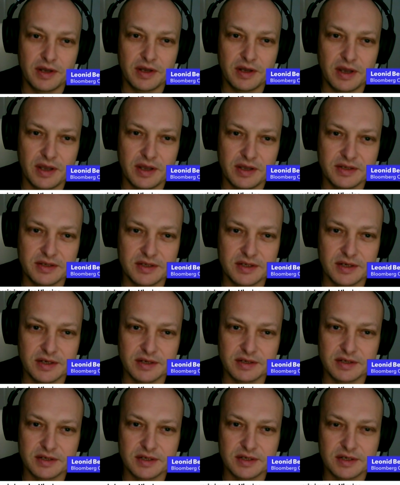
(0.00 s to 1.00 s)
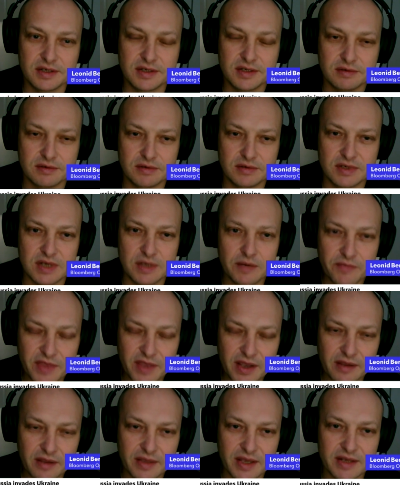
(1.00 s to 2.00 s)
It's
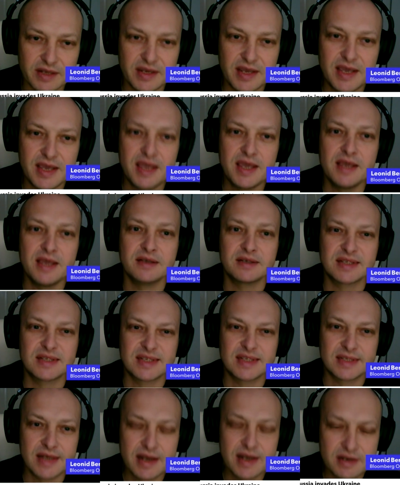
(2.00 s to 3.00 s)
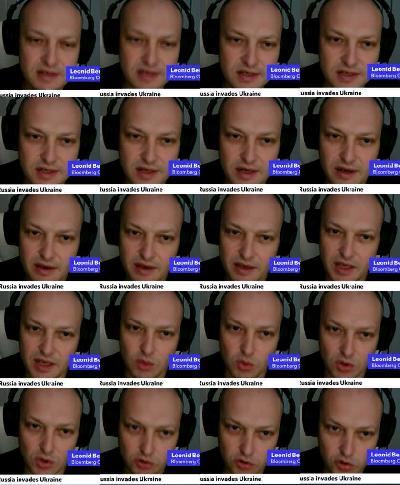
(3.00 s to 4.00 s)
something that he says he
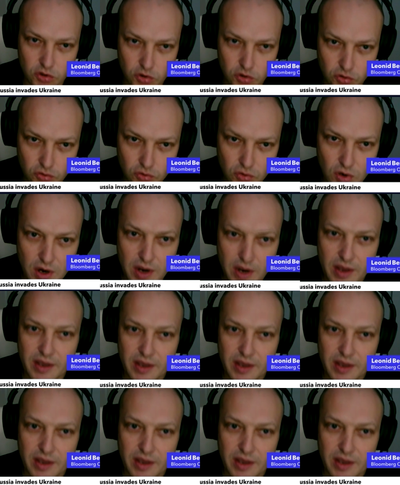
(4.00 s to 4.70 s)
will do